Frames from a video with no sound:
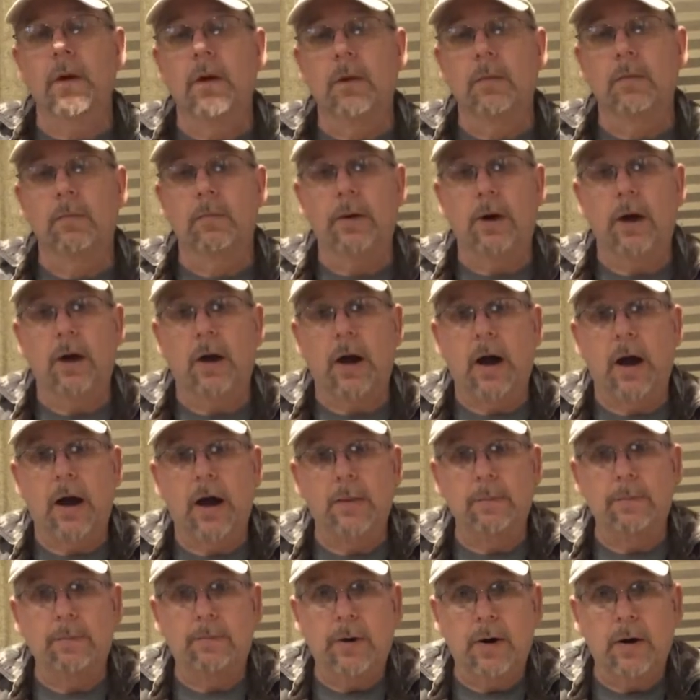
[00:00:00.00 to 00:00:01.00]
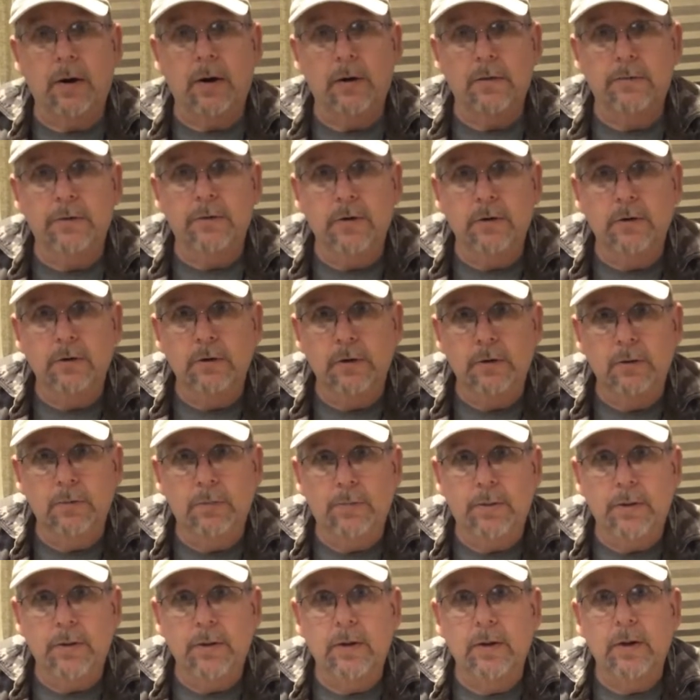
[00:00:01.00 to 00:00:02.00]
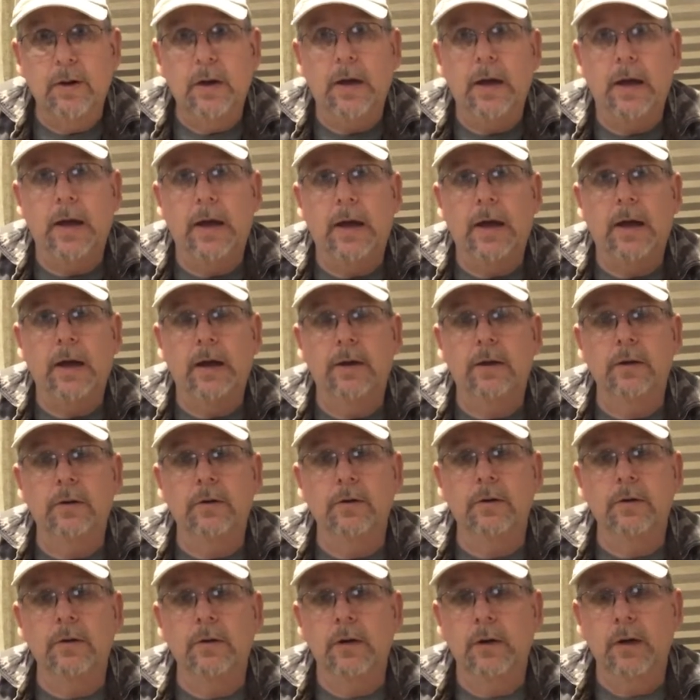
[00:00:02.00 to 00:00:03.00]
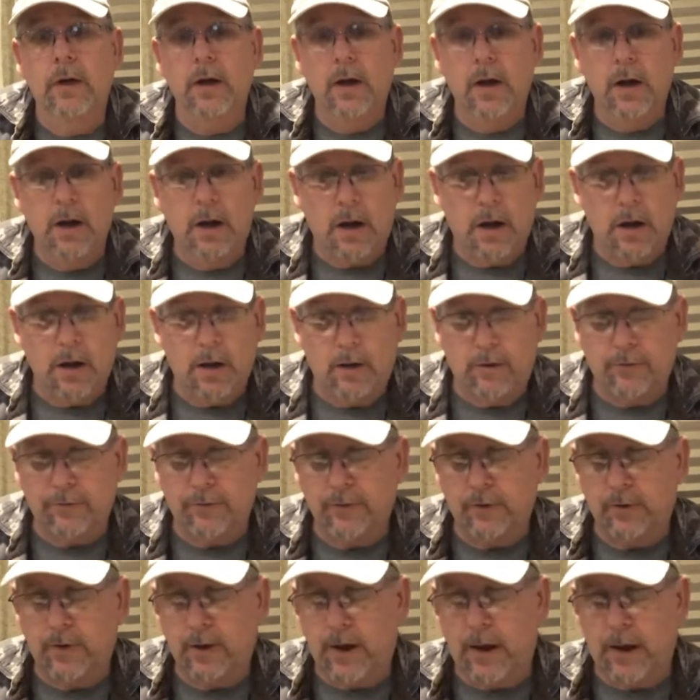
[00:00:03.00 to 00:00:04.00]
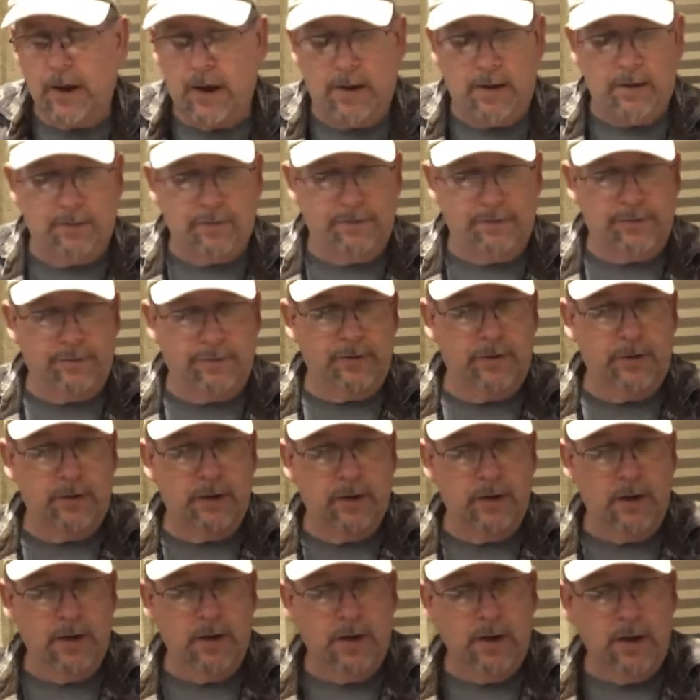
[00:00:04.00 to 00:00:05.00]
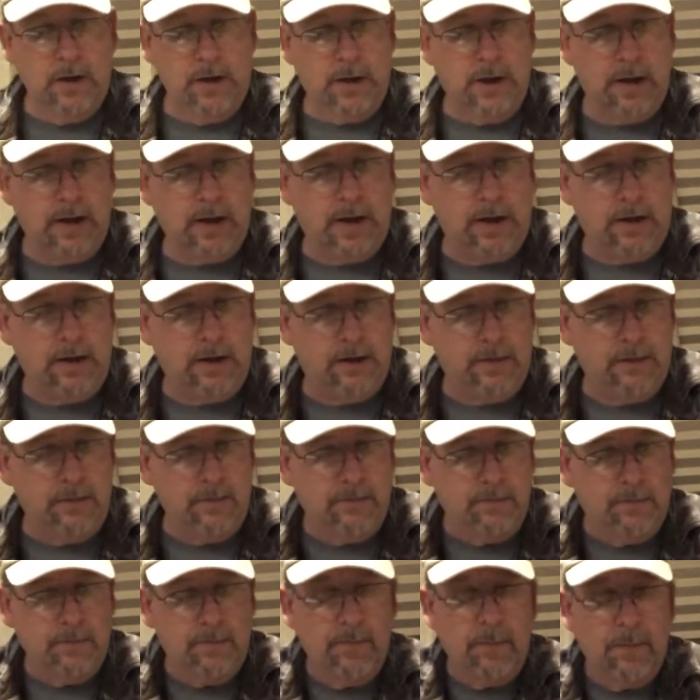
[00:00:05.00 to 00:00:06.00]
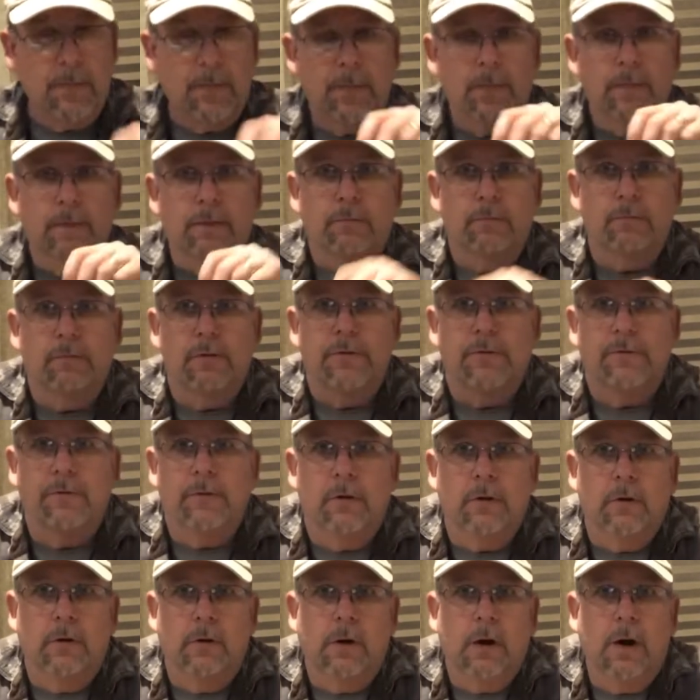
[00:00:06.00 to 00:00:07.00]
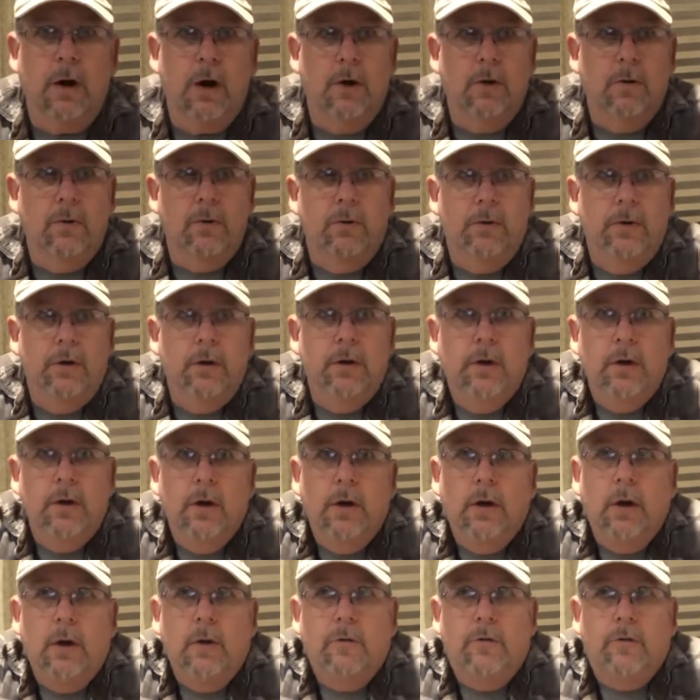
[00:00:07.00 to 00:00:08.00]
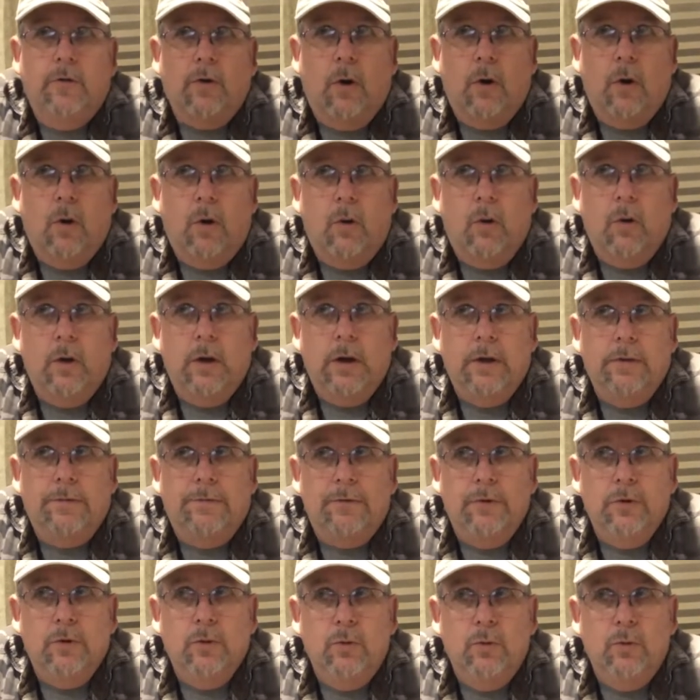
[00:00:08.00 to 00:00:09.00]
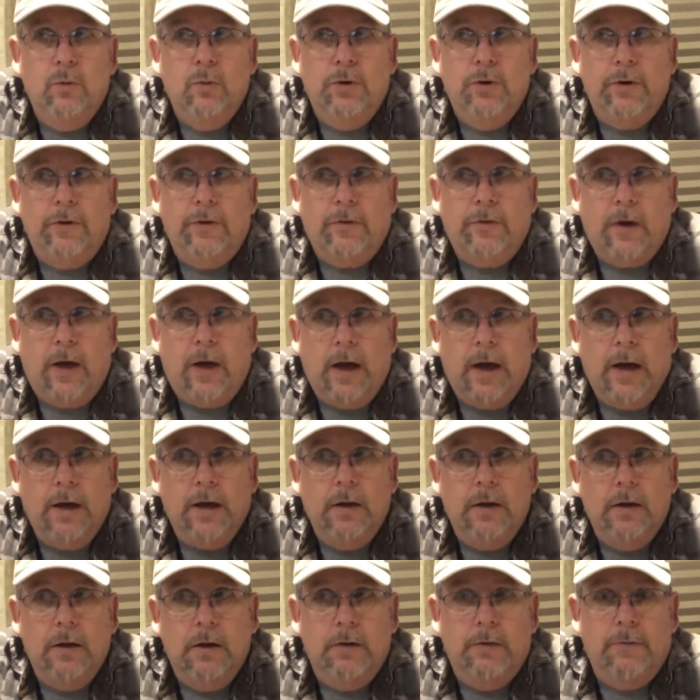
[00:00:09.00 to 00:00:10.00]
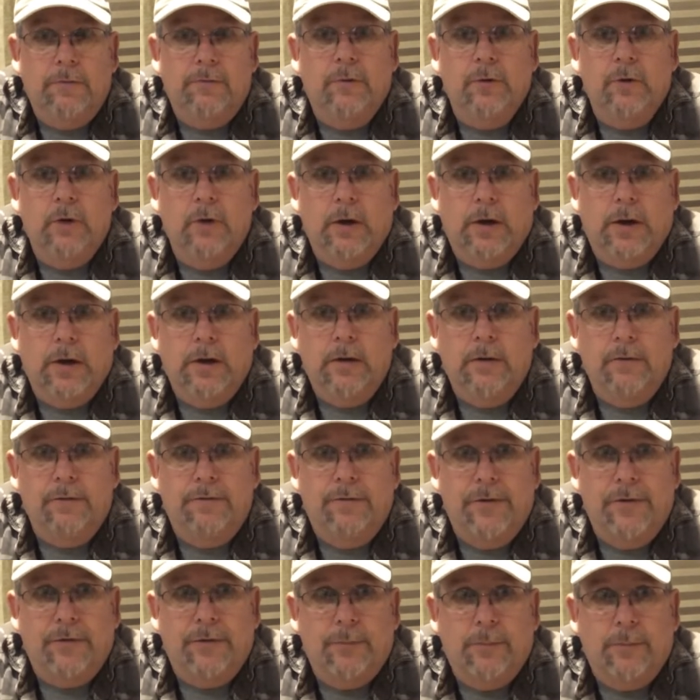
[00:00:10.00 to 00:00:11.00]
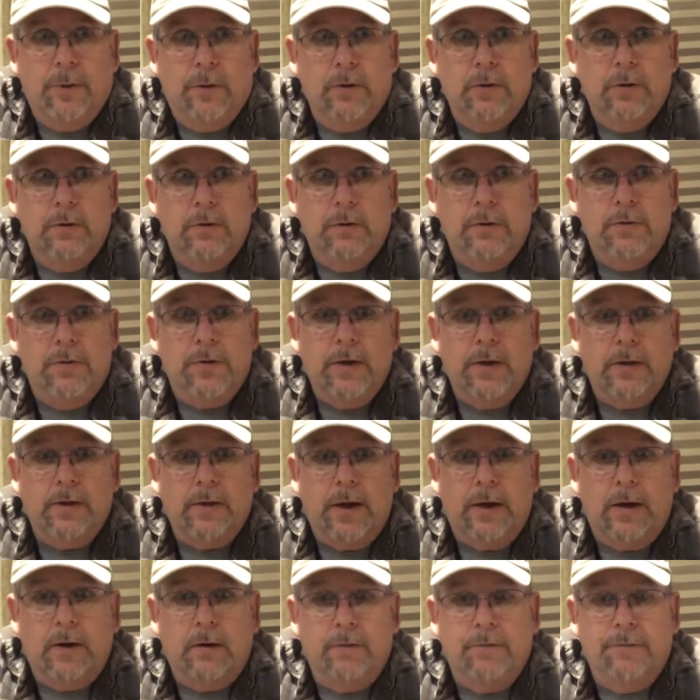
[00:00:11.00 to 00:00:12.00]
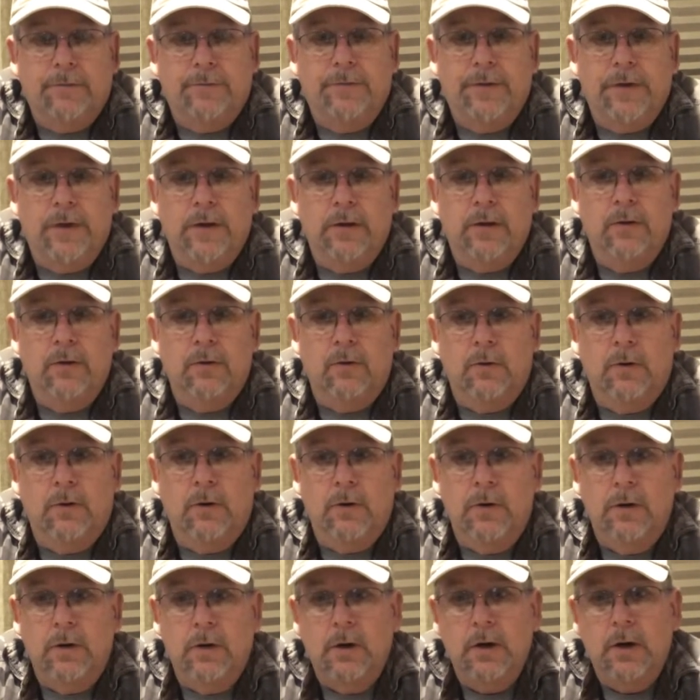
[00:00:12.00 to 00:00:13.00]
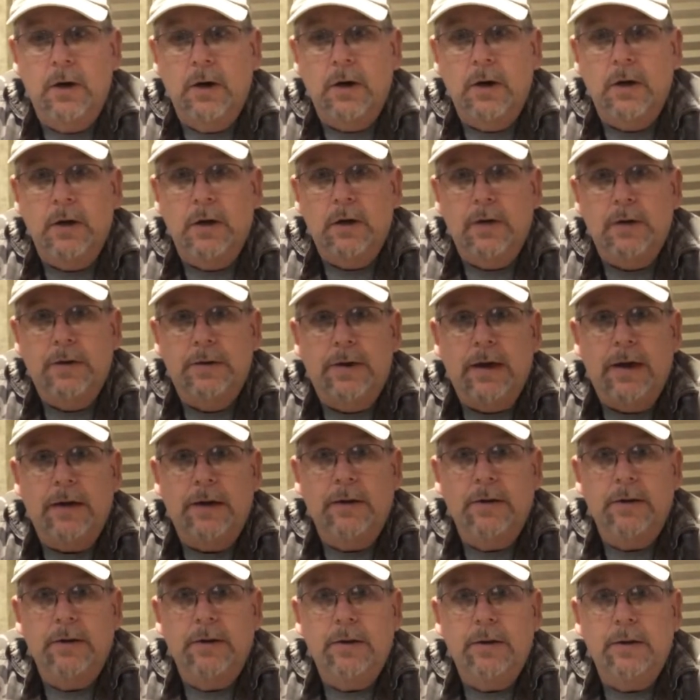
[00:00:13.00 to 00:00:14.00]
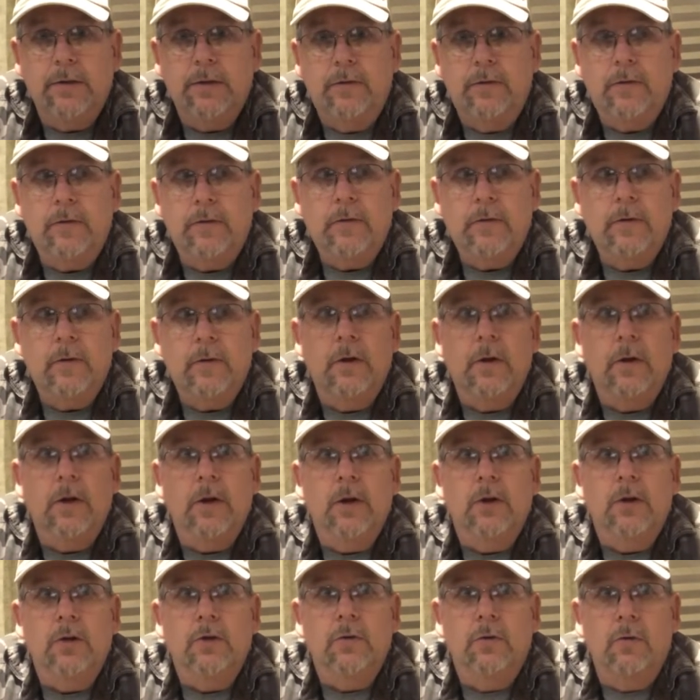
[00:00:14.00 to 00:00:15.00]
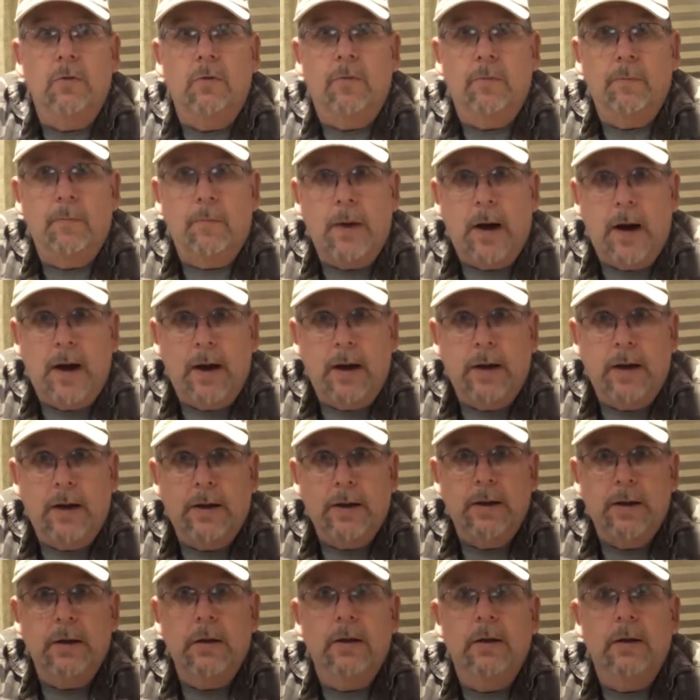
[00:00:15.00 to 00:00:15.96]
But I'm part of a group, and I also have a referral code. So if you look into Visible and you think that'll fit your data needs, use my